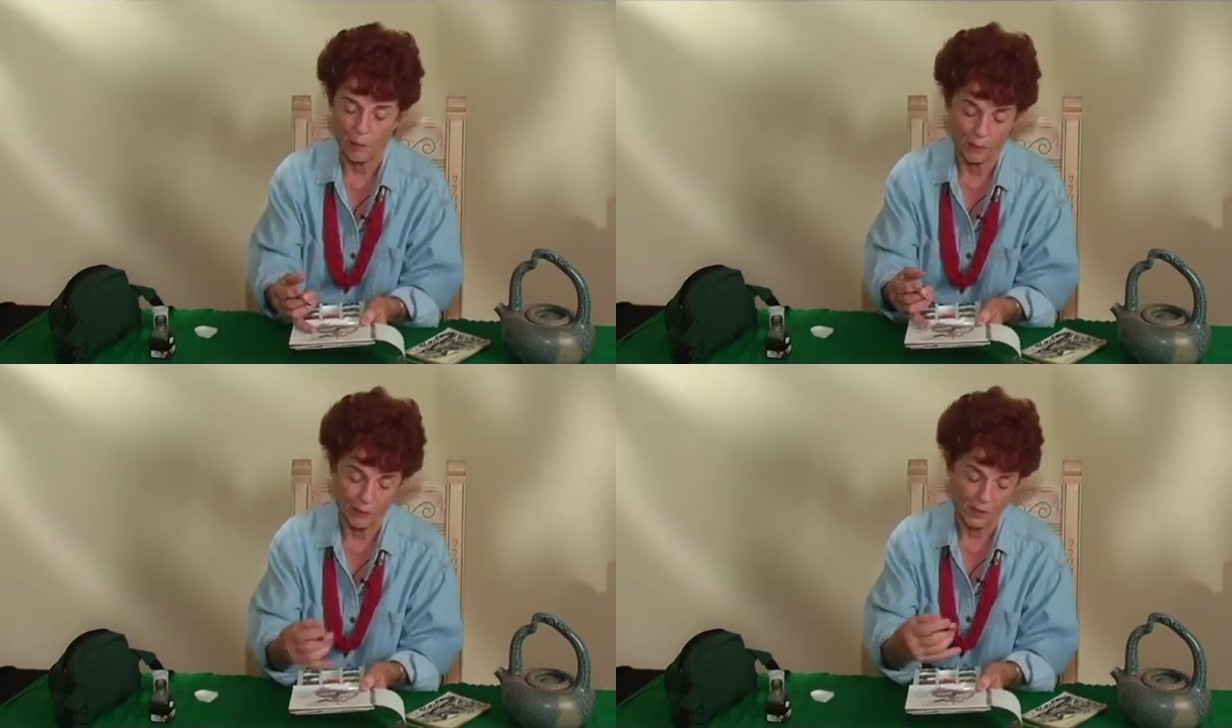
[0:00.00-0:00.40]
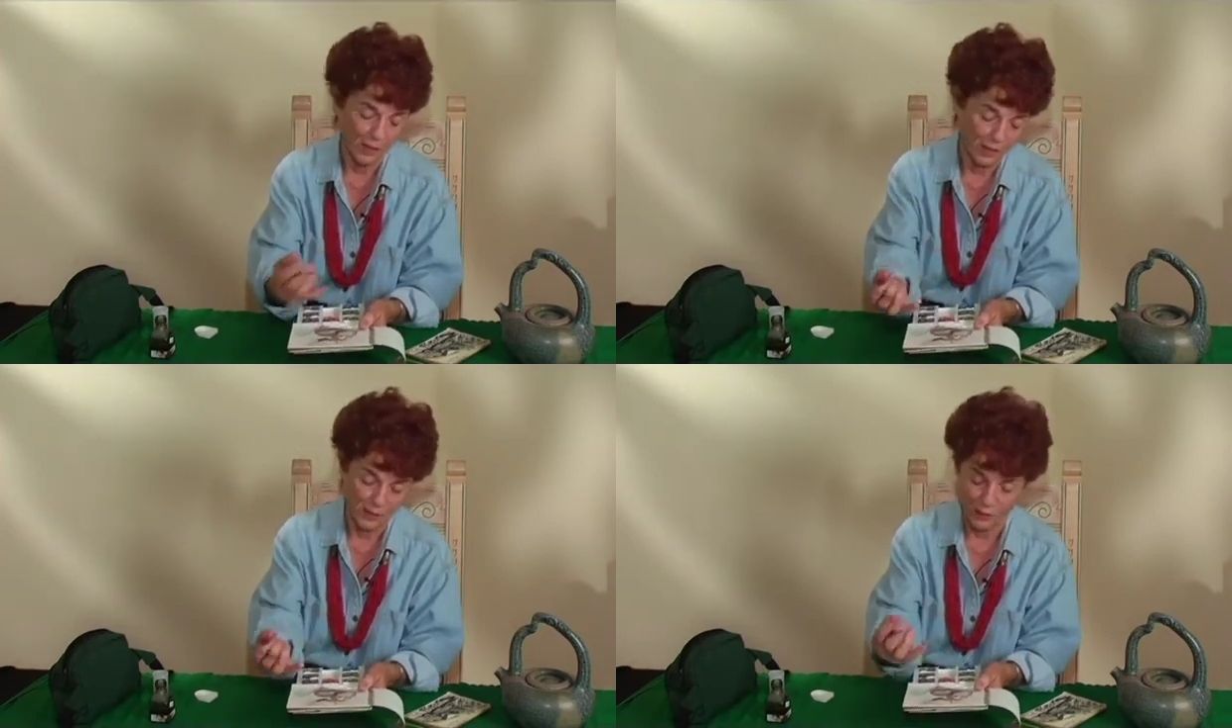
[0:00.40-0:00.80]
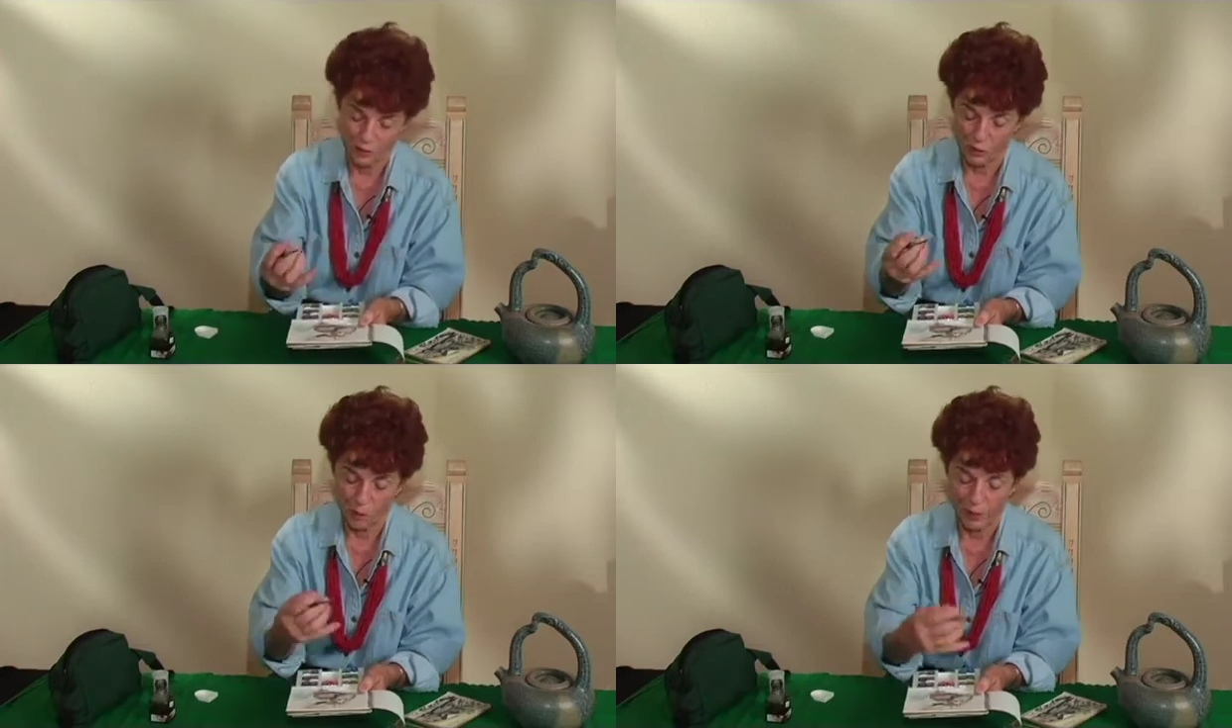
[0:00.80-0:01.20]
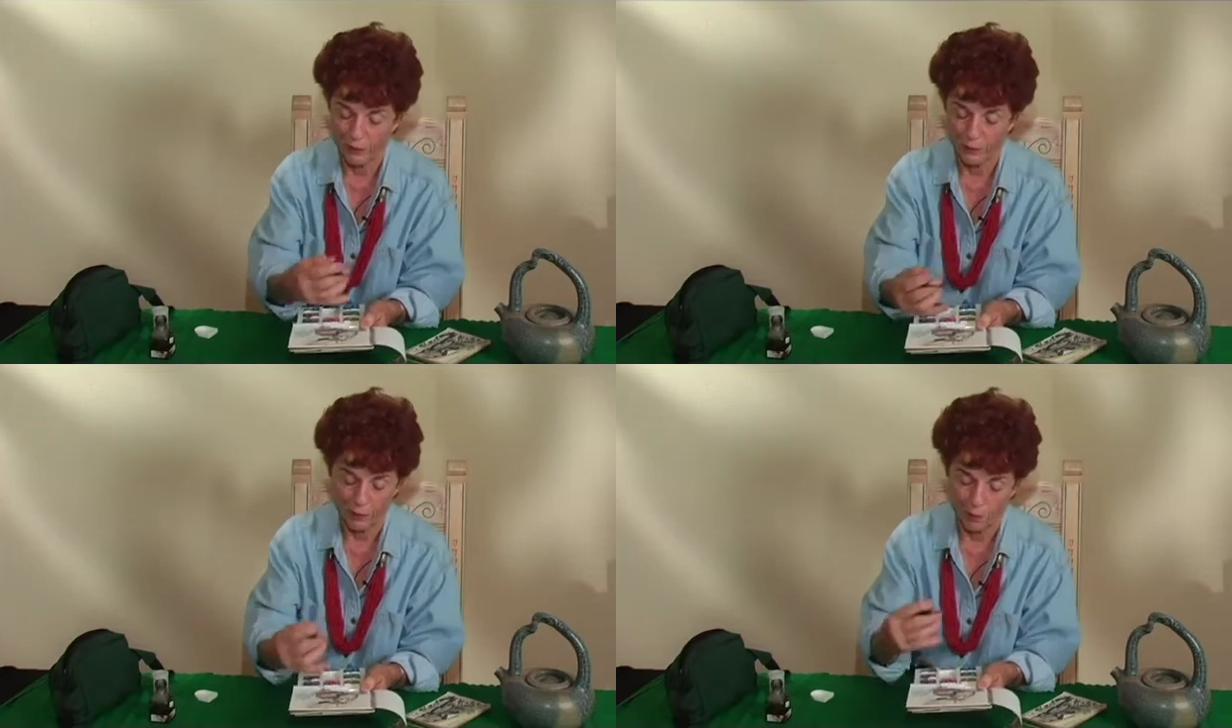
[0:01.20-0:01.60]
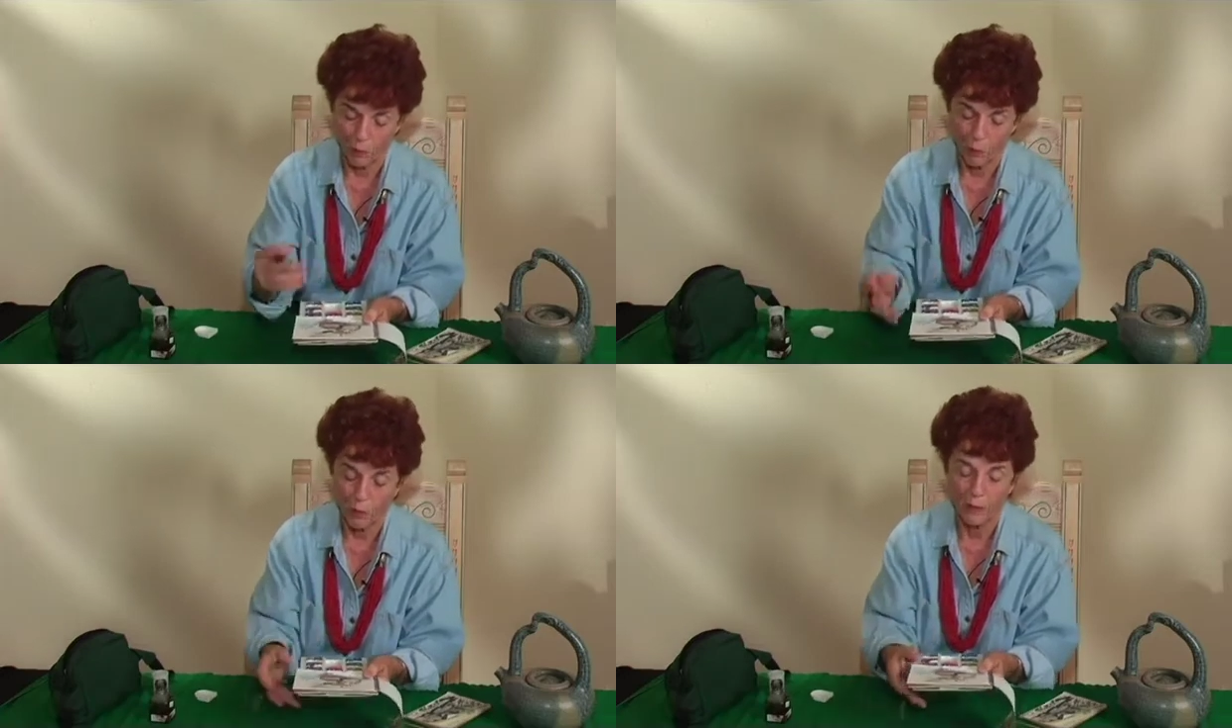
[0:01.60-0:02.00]
In this case, this is a pad that I've been
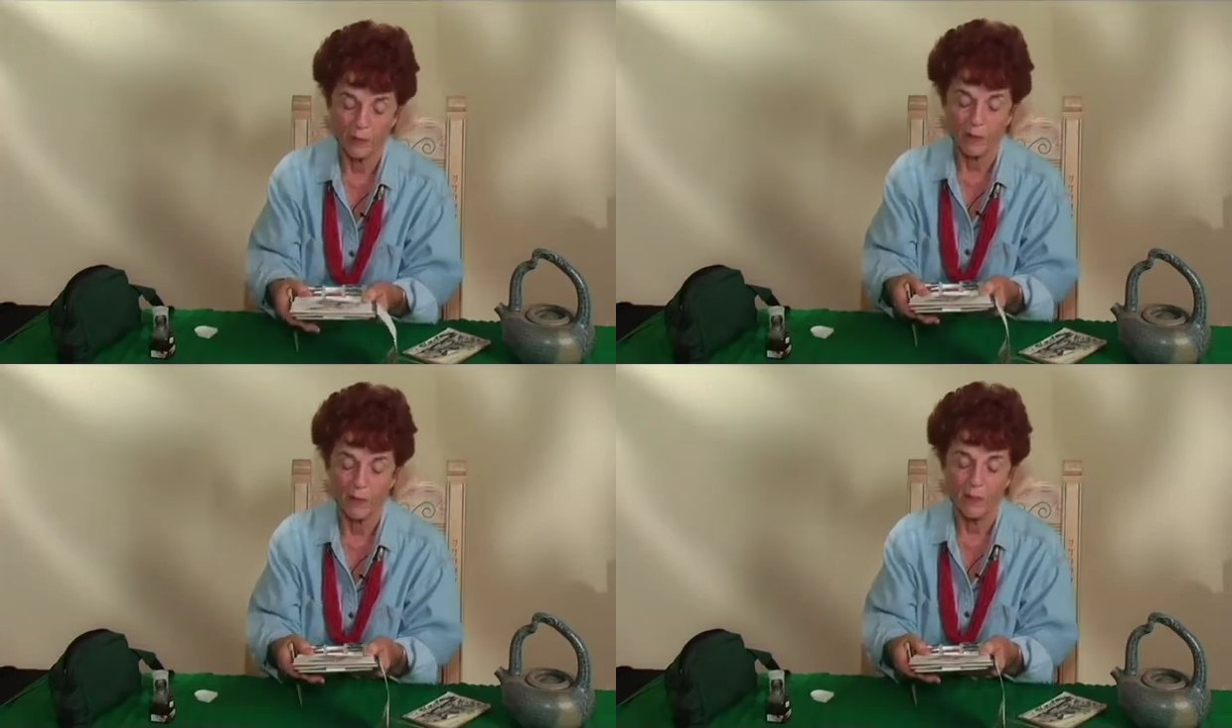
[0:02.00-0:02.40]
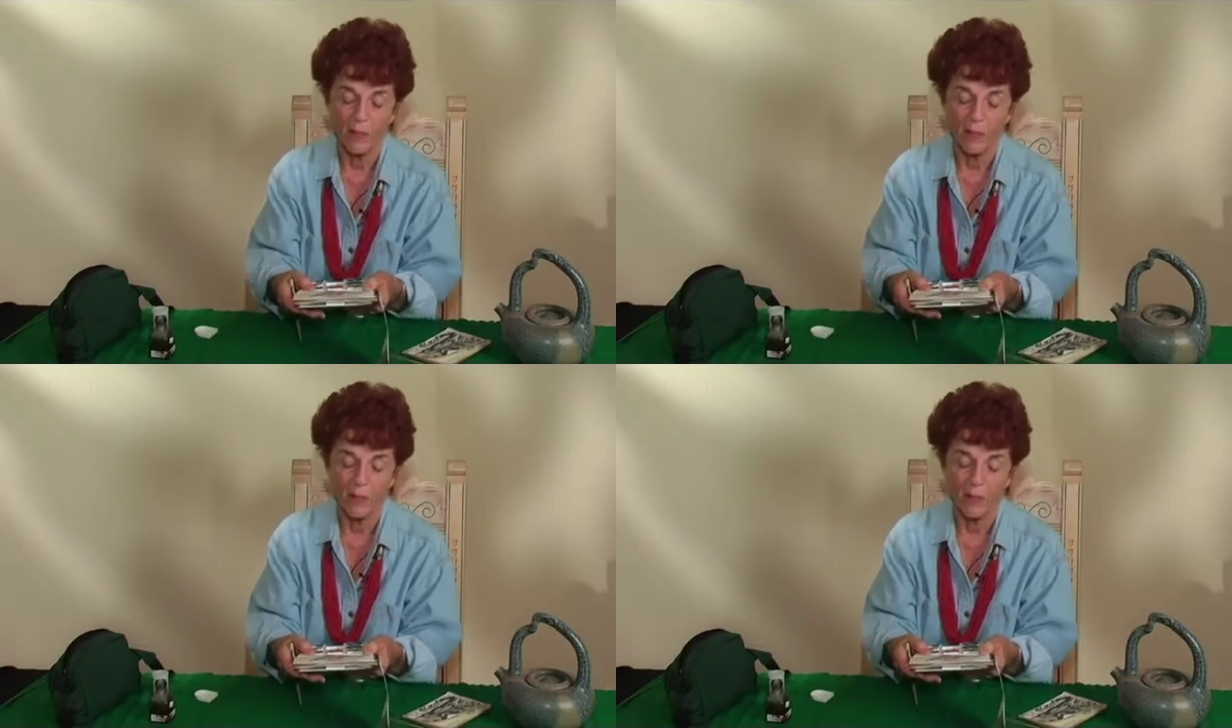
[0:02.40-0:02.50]
working on.